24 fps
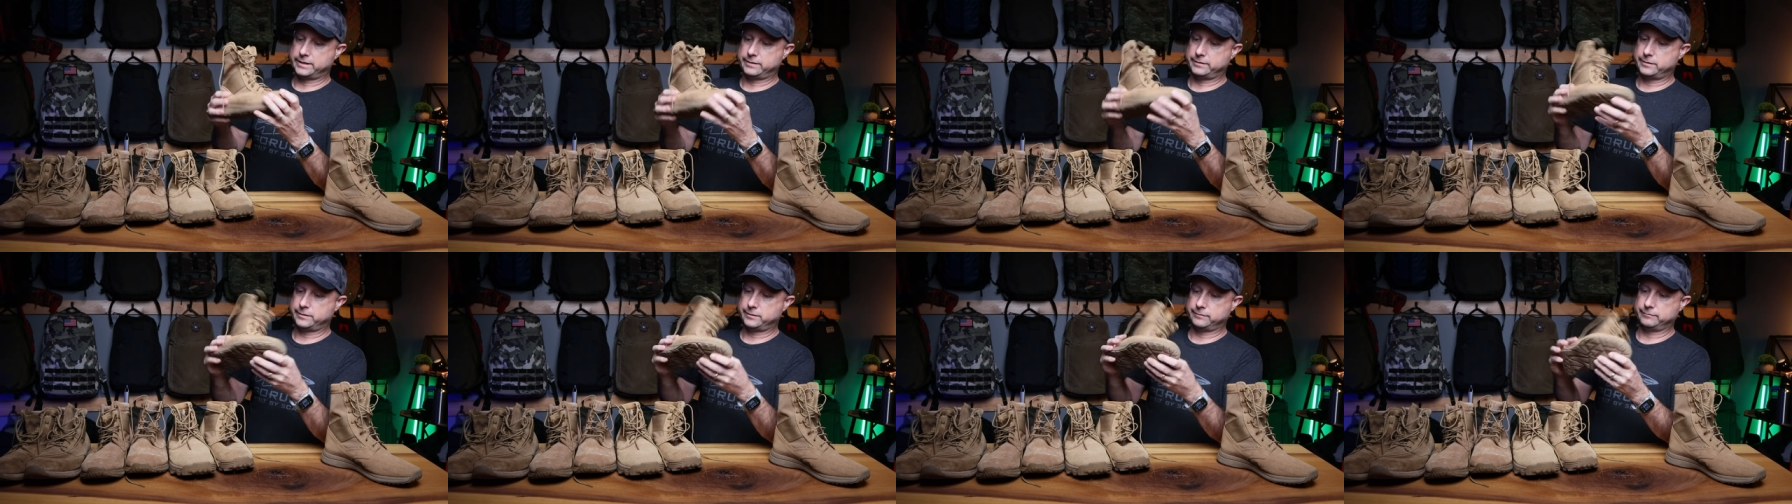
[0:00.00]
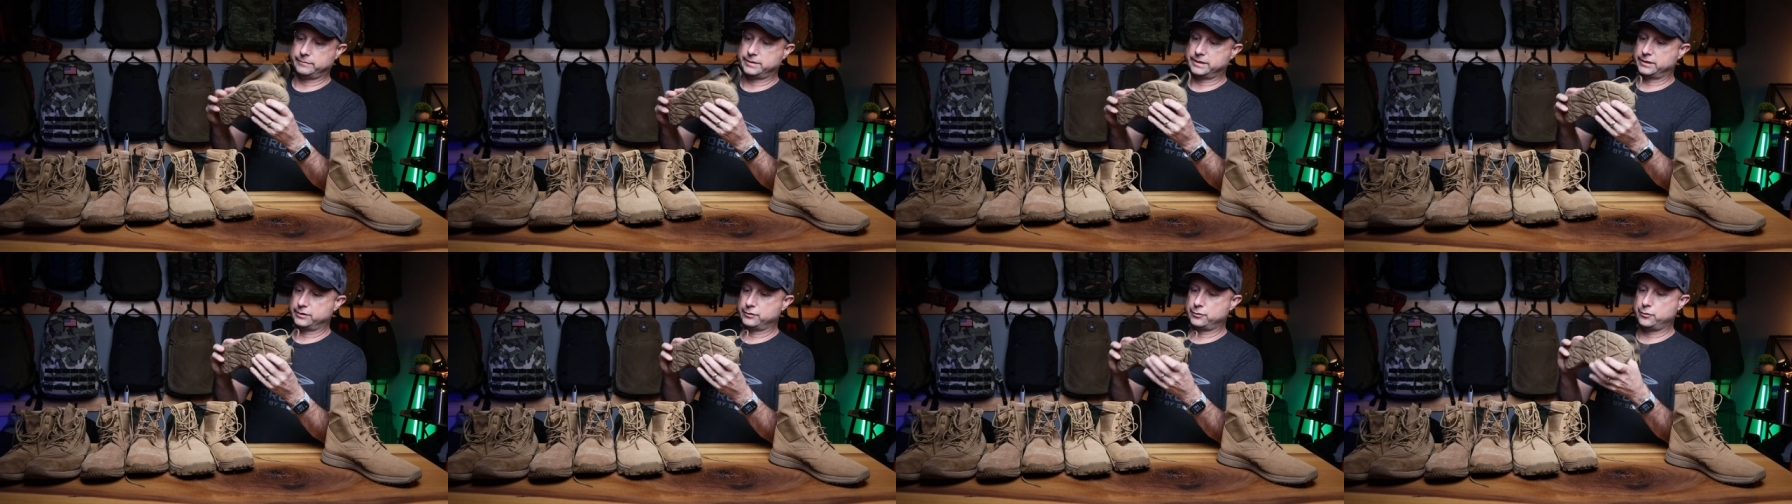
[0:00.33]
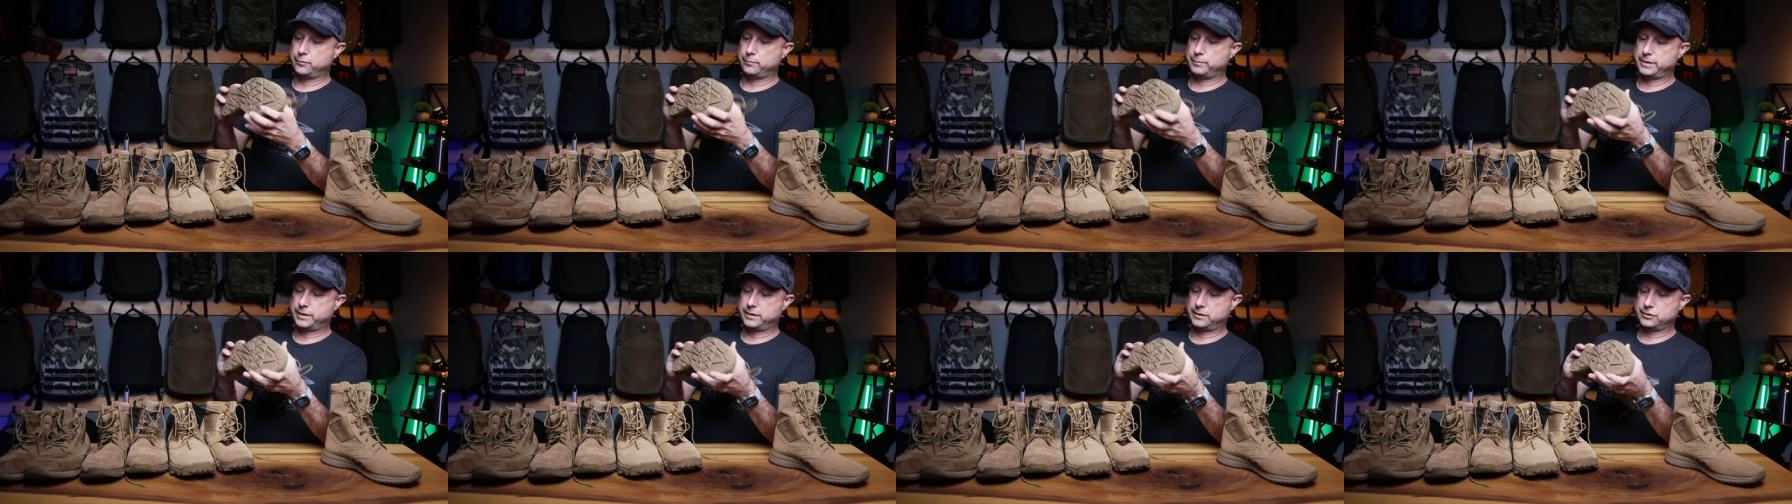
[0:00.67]
don't know, like an
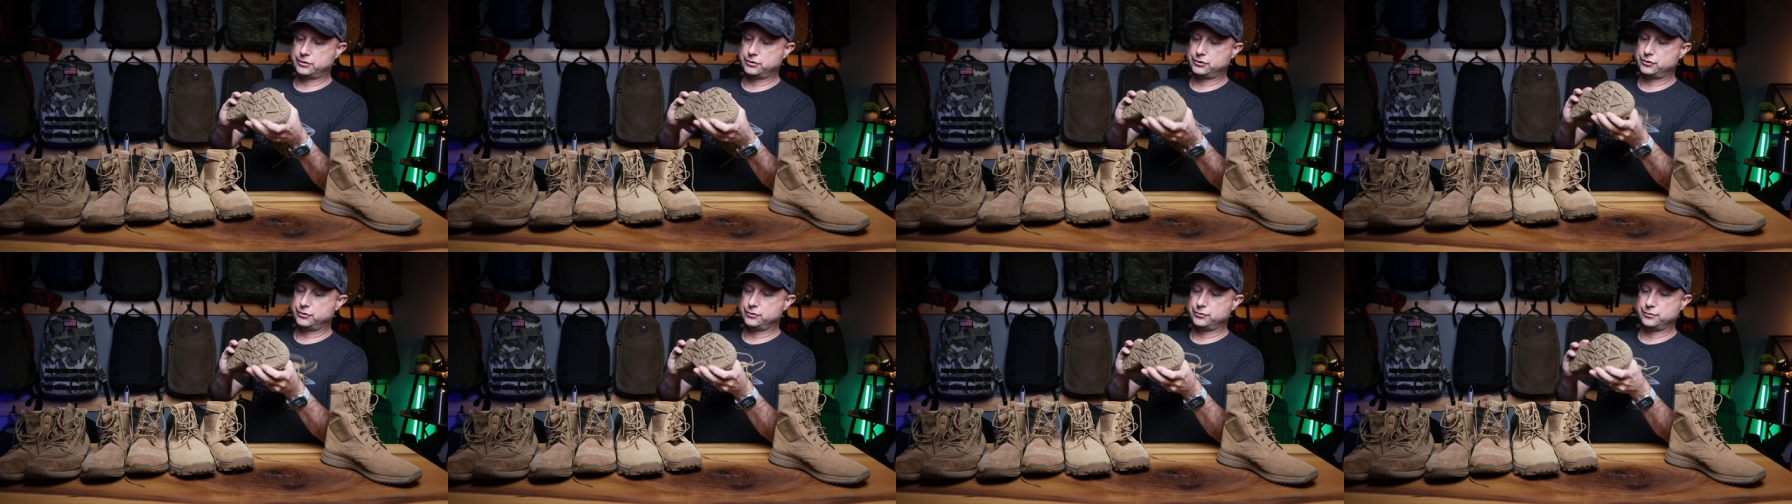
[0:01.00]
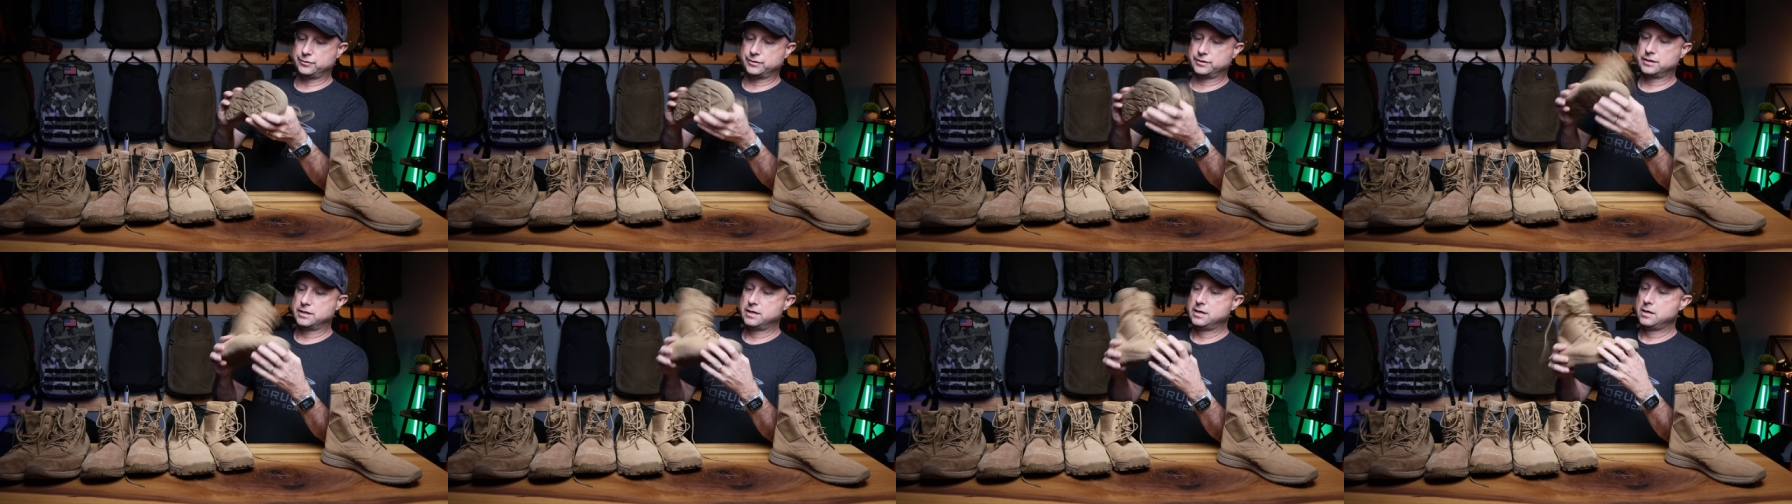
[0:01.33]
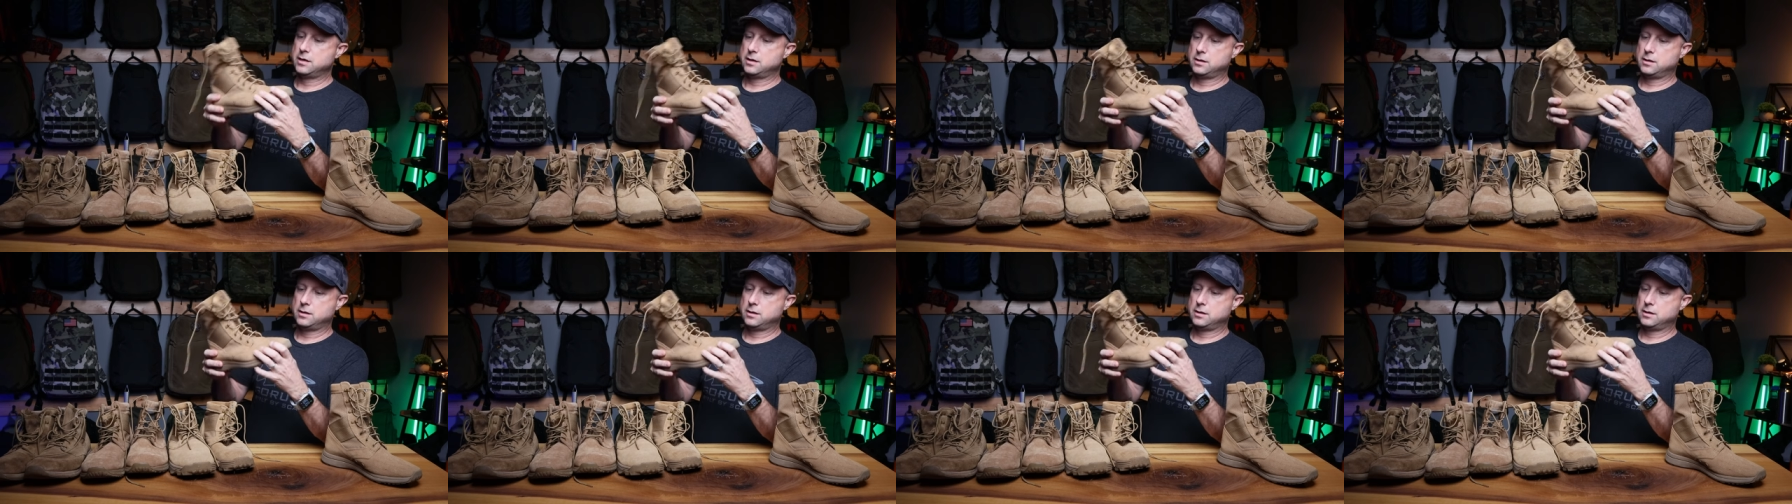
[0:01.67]
old pair of shoes.